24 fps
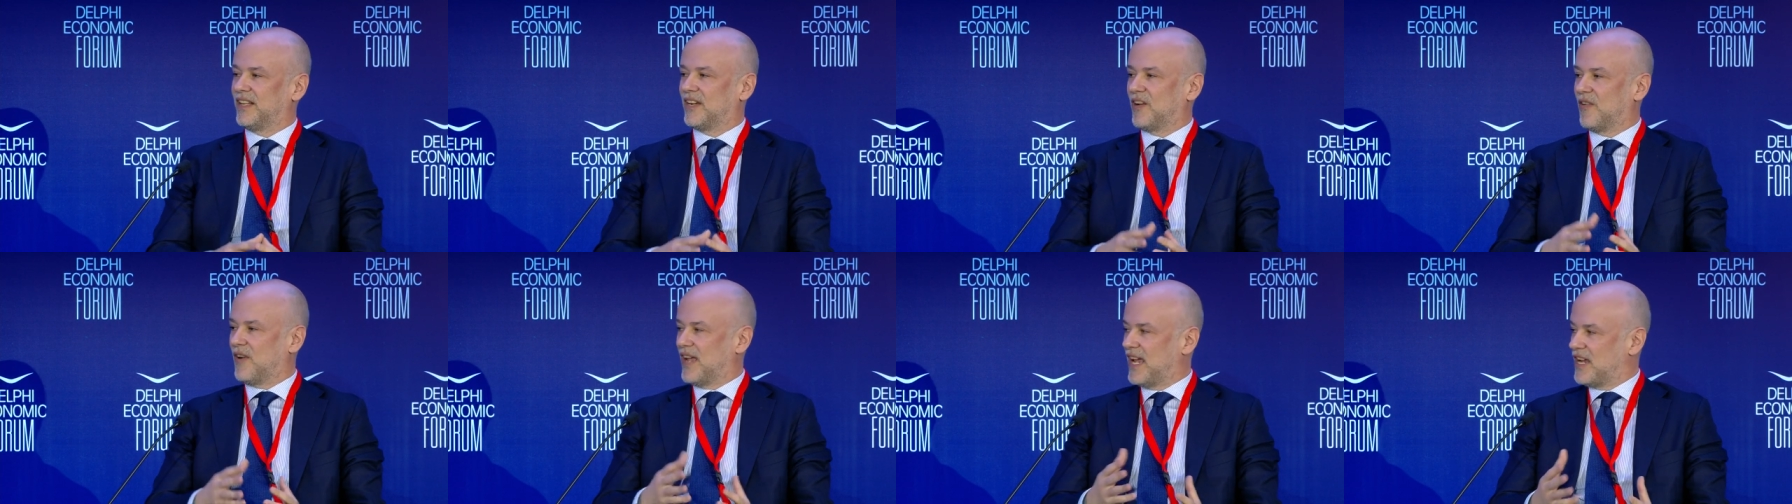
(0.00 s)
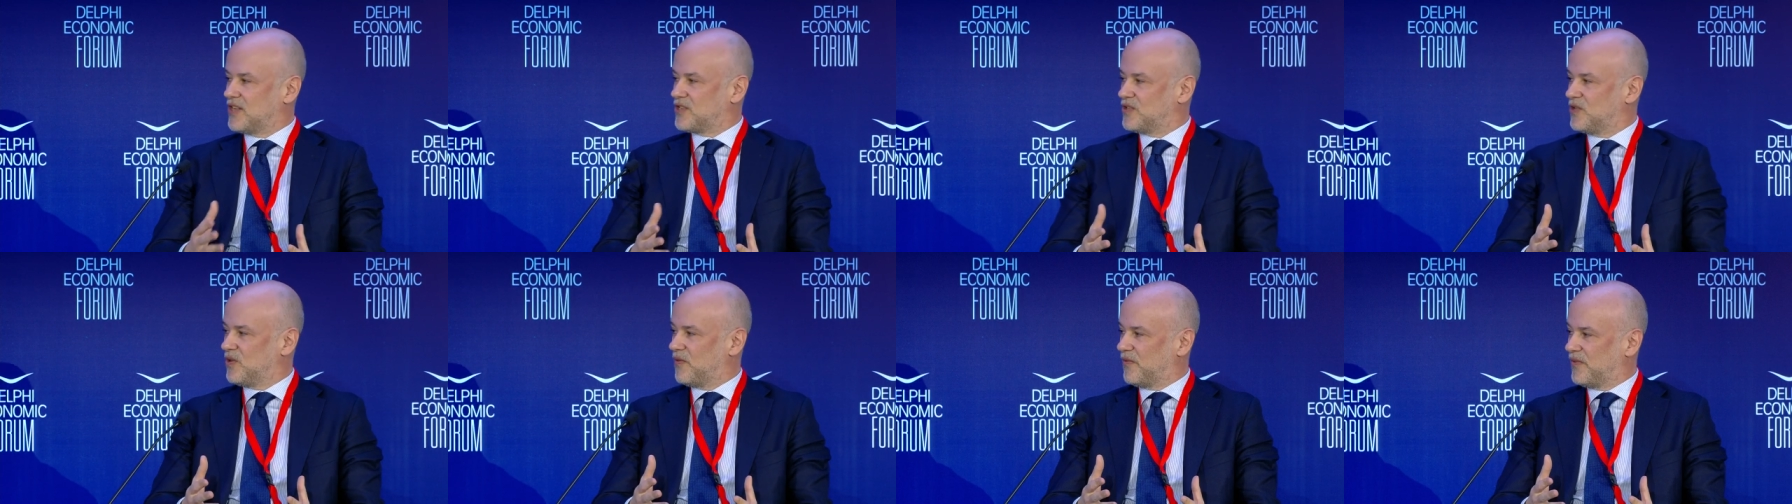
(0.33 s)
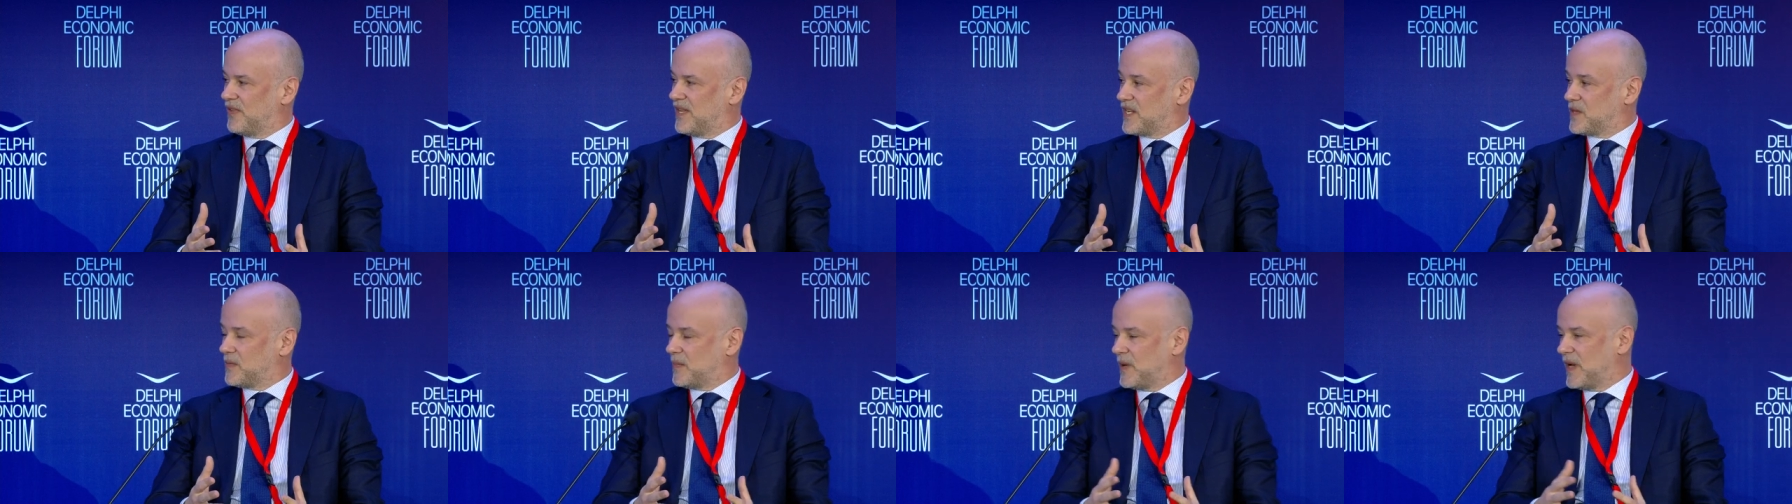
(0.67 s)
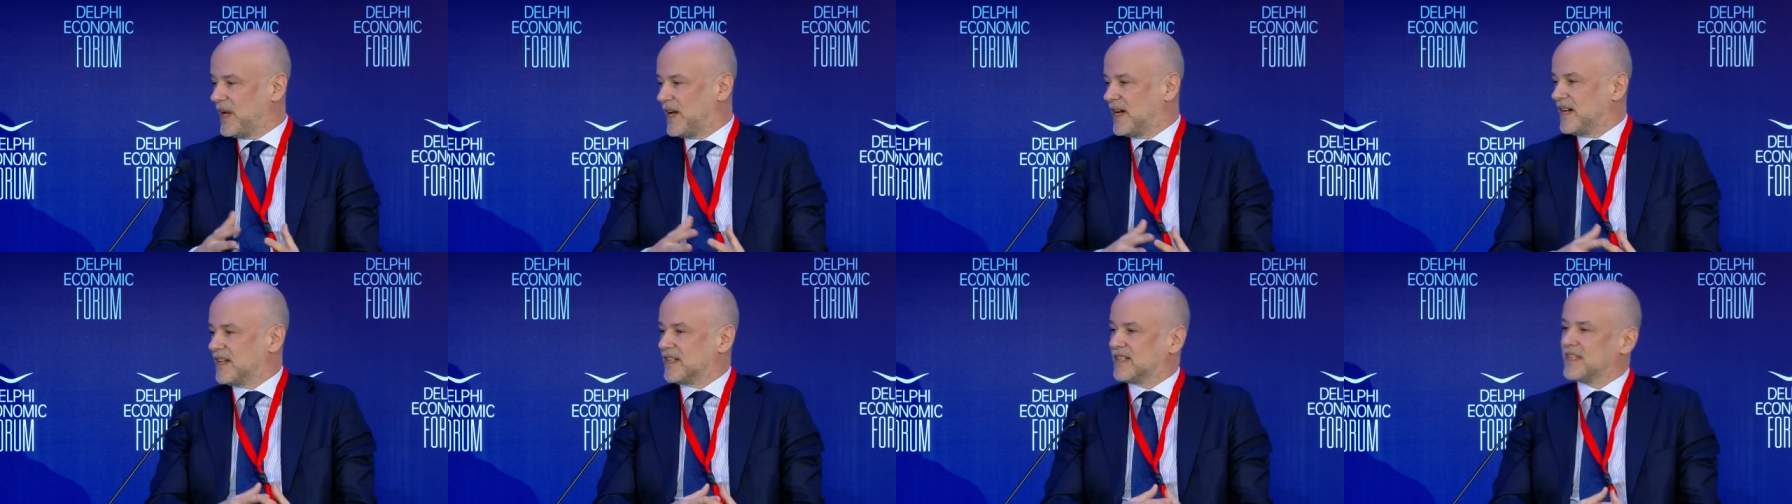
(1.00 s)
the creation of the
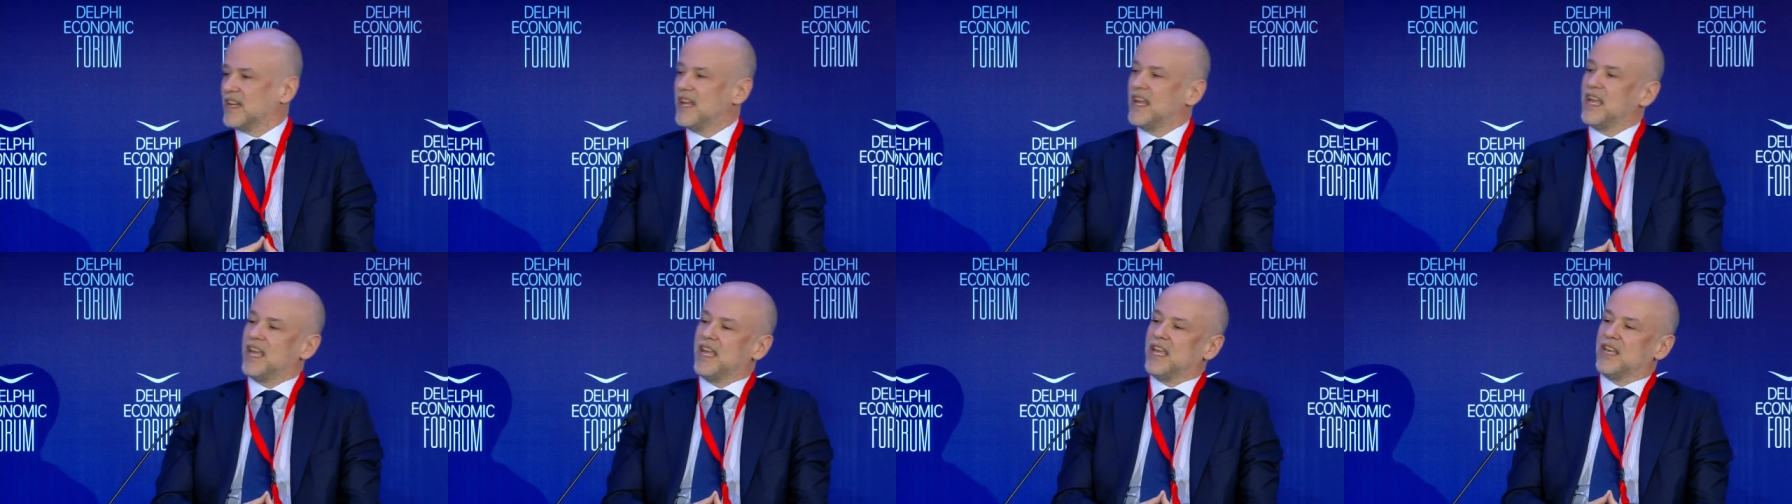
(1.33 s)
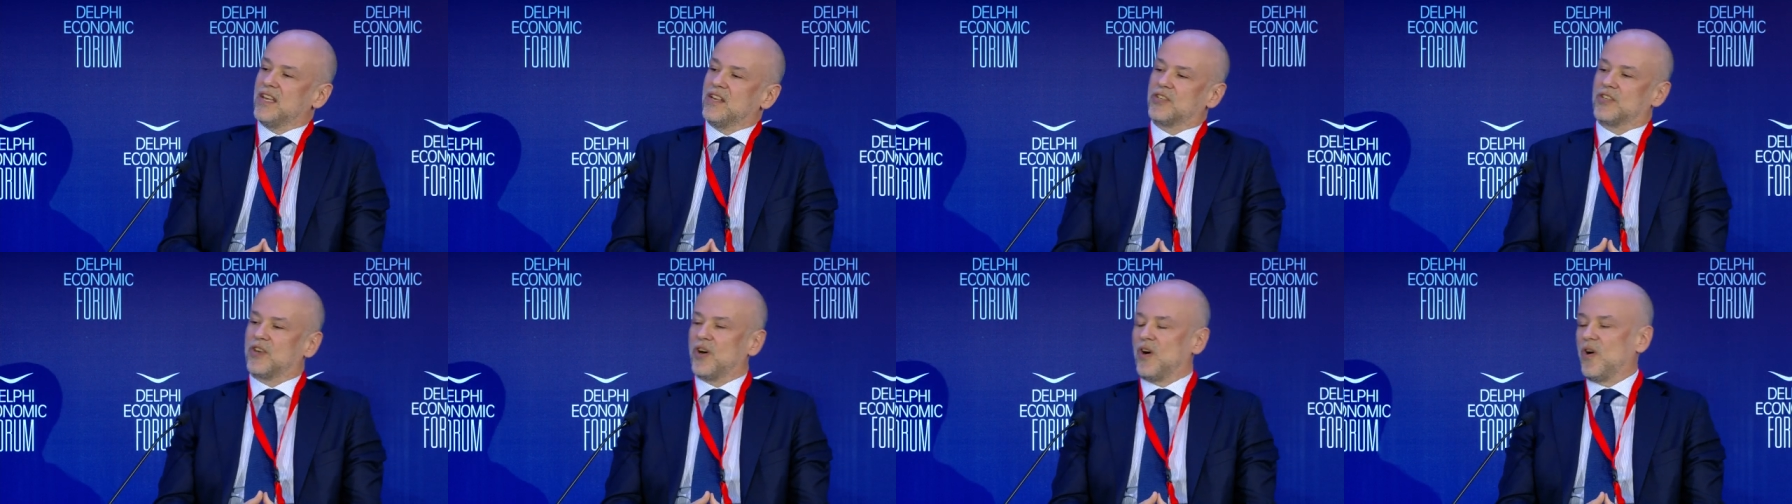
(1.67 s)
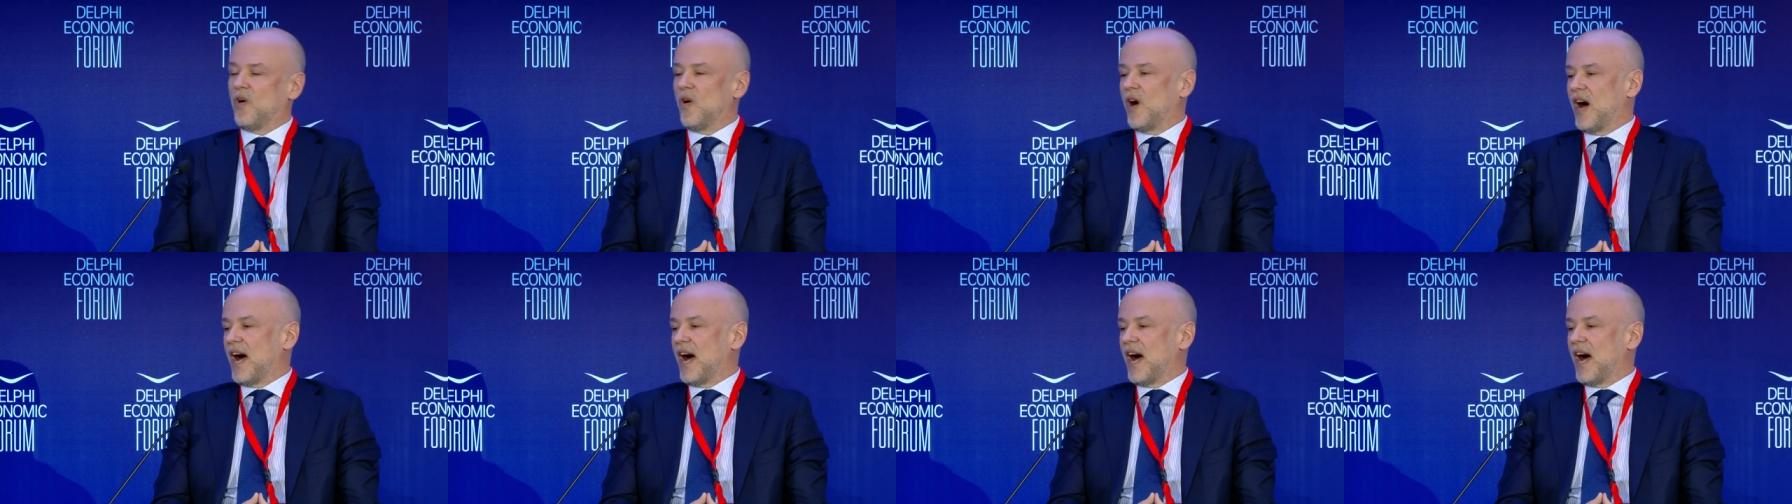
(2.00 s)
experience. Mm -hmm. So